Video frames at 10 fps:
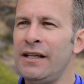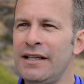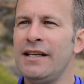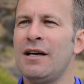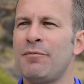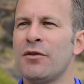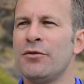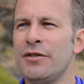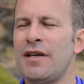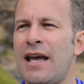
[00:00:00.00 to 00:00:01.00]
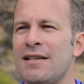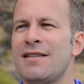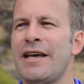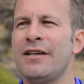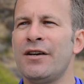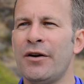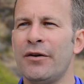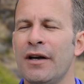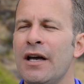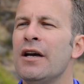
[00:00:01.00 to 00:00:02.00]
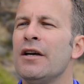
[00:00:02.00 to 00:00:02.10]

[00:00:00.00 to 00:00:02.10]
cleaning up the route as they go,